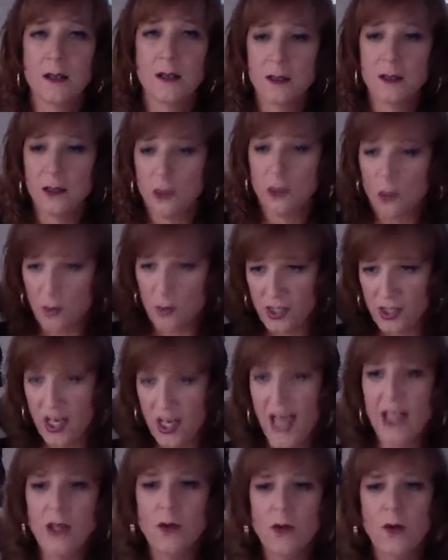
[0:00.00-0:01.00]
You
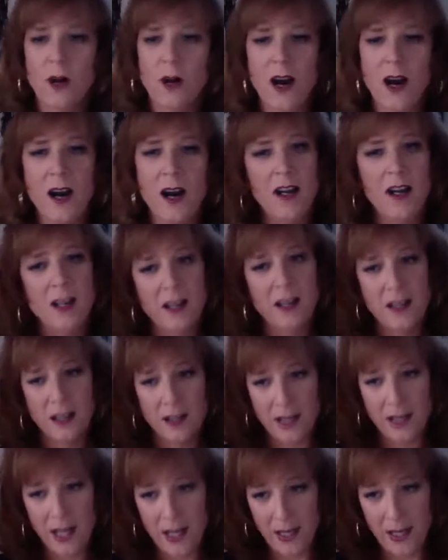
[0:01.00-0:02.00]
say you are,
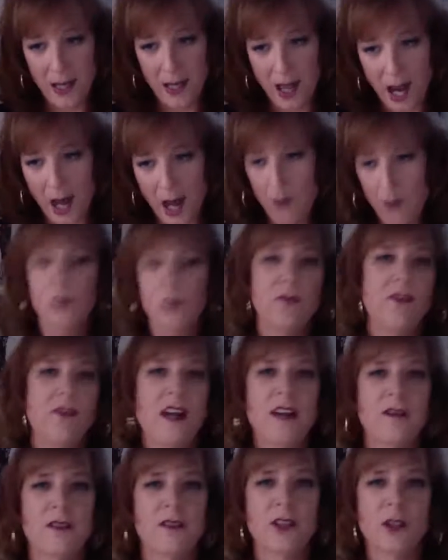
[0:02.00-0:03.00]
and I will
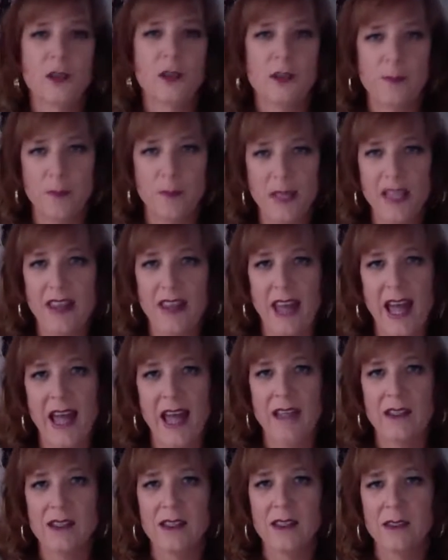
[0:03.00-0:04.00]
fight for you to be
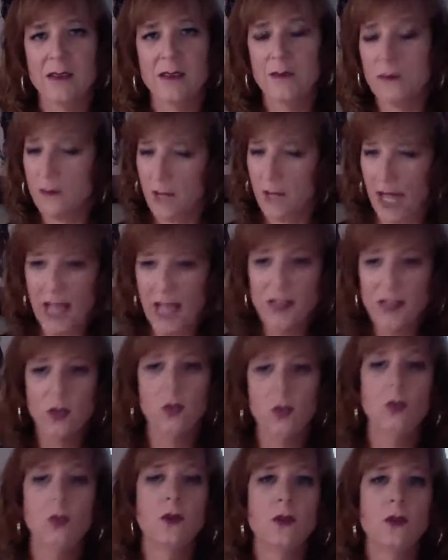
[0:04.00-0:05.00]
that. That's
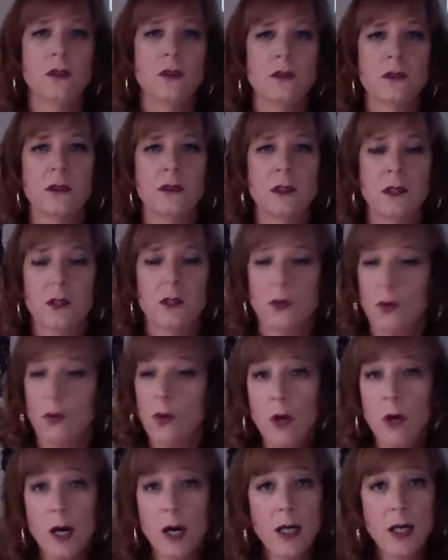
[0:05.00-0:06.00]
cool.
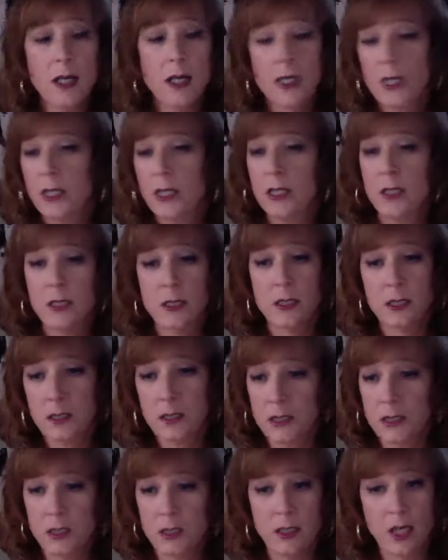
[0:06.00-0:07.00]
Or
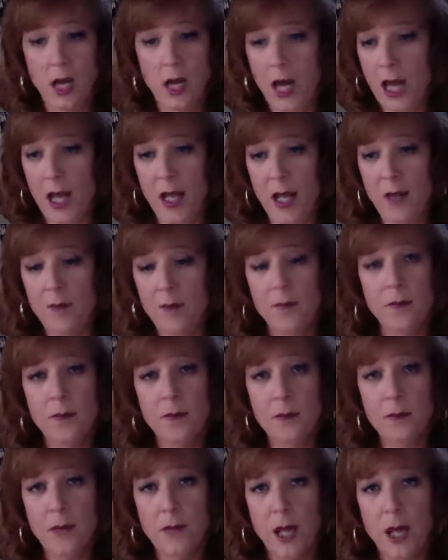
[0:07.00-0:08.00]

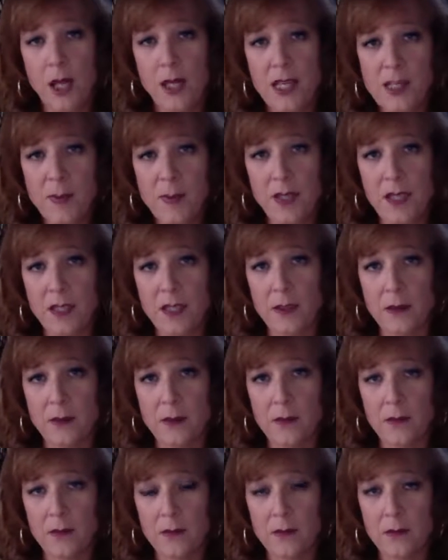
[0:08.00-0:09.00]
I'm a
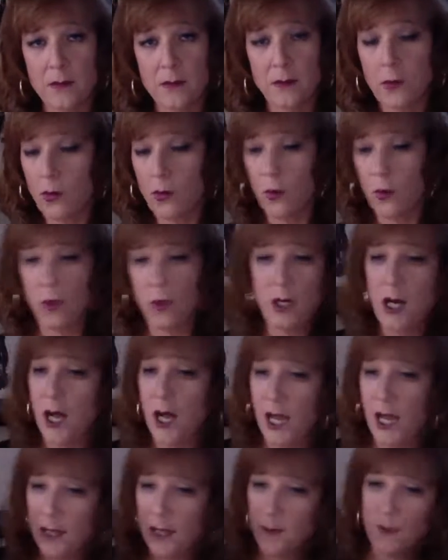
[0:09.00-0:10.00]
lesbian, or
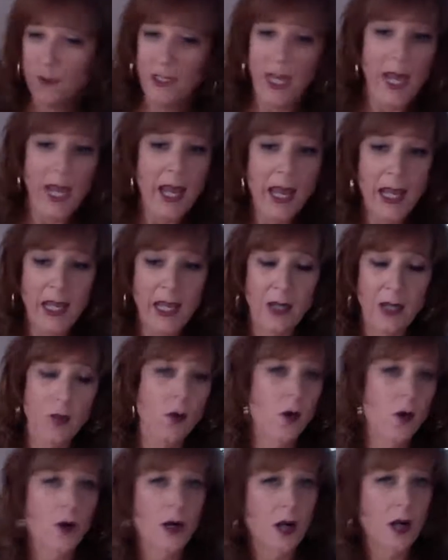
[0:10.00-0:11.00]
I'm gay,
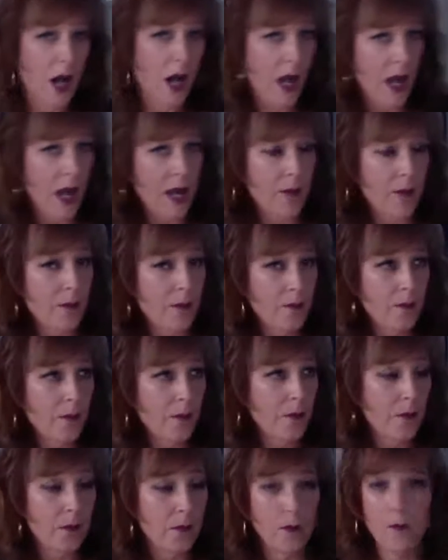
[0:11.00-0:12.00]
or I'm
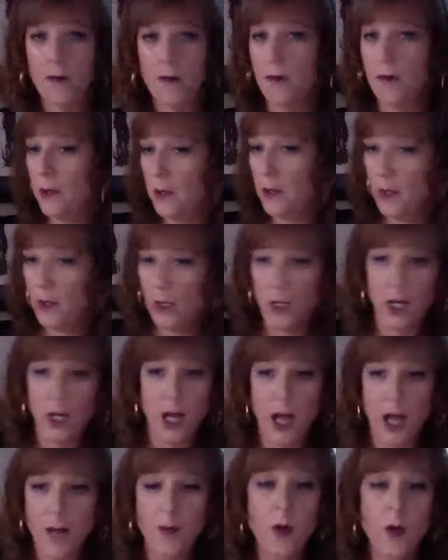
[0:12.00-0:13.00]

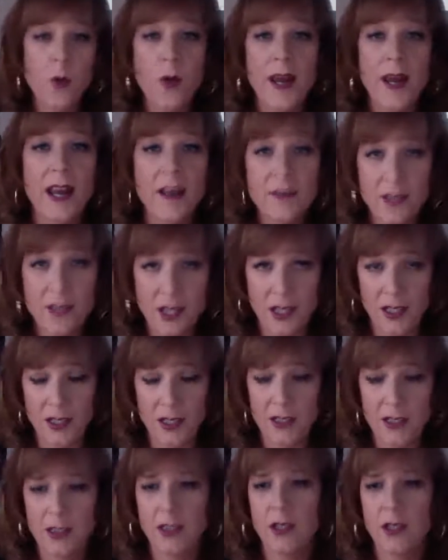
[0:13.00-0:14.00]
a whatever,
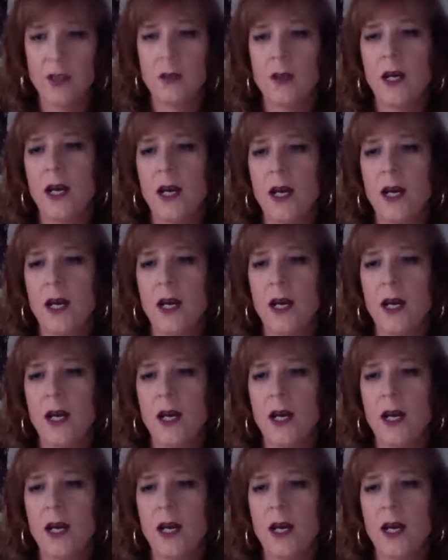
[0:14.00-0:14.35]
you know.